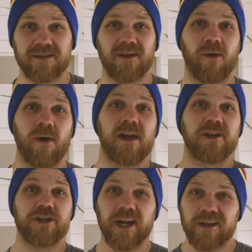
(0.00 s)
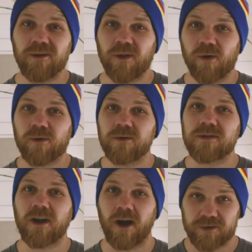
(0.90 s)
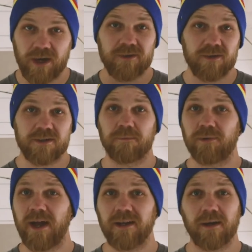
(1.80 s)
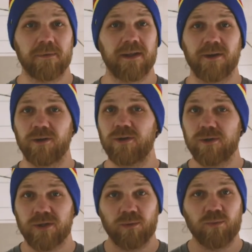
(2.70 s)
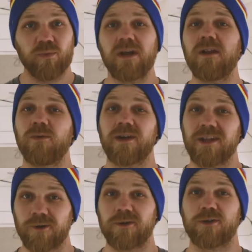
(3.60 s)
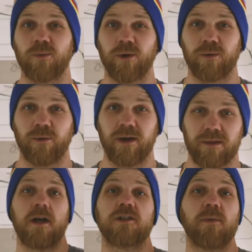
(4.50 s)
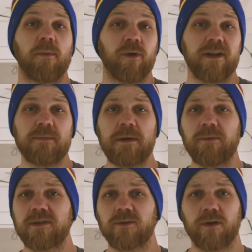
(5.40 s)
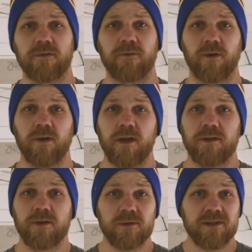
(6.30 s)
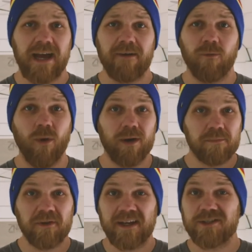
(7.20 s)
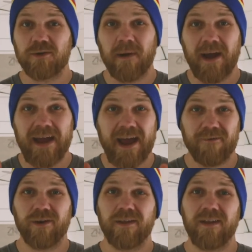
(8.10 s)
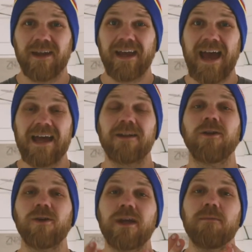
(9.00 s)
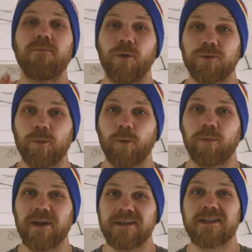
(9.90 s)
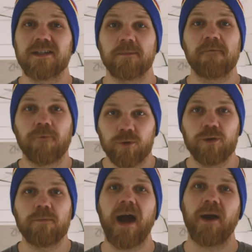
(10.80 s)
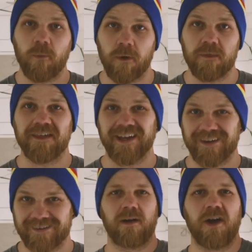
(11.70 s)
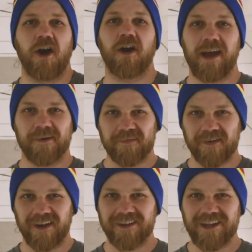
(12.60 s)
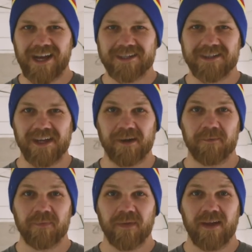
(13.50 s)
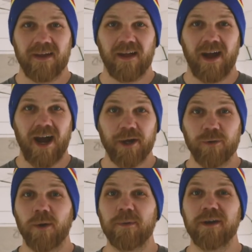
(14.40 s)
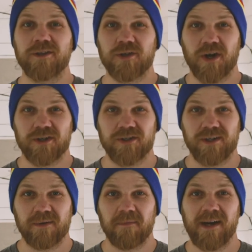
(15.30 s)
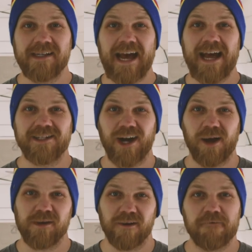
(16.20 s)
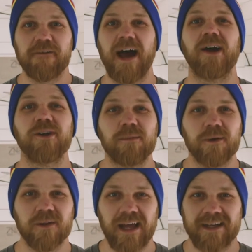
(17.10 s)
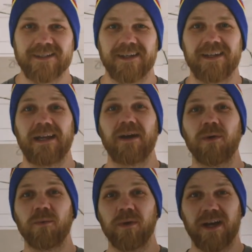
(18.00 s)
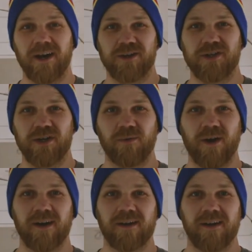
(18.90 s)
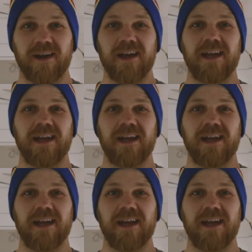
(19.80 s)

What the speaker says: So check your local contractor supply company. They're usually really, really good to work with. So my point is, be resourceful. Don't just have one place you buy everything, and look in multiple places before you buy one thing. Okay, on to the next thing. I grew up in construction. My dad taught me a valuable lesson when we hung sheetrock.